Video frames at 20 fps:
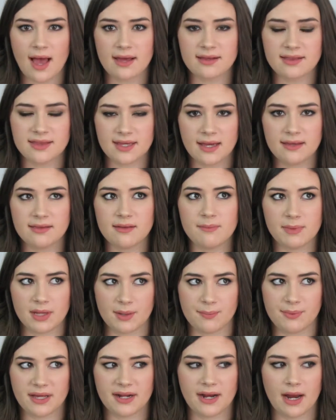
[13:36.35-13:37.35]
I think the
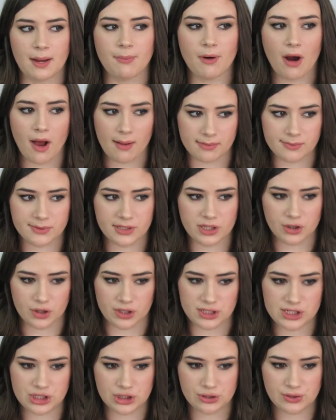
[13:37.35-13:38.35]
meal plan I probably
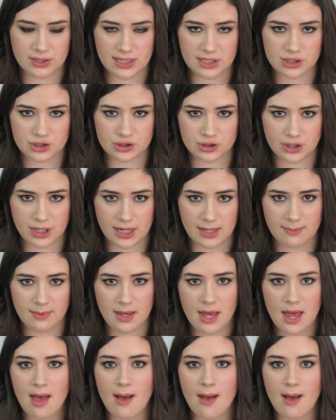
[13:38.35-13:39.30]
could do the extreme,